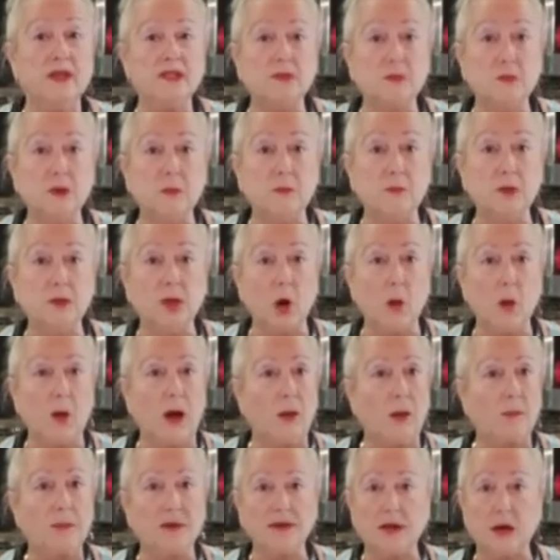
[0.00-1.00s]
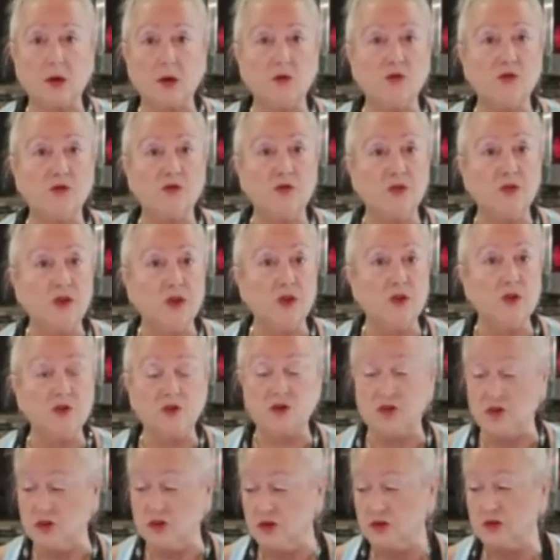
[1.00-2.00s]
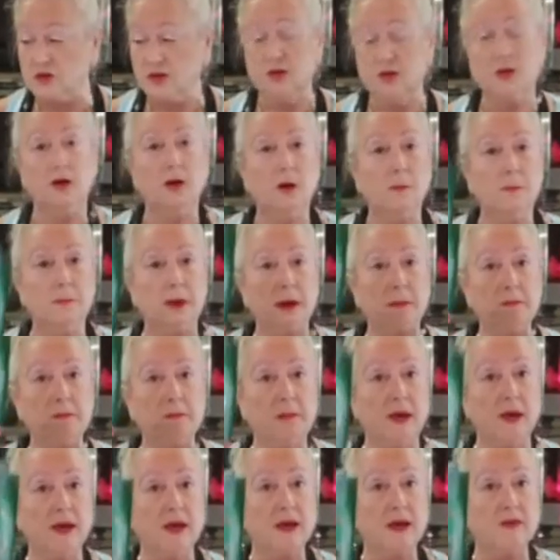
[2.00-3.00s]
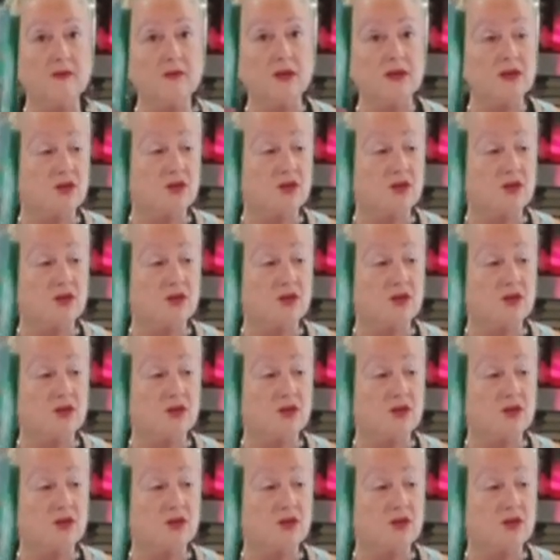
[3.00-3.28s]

me blow up and I don't feel good. But man, these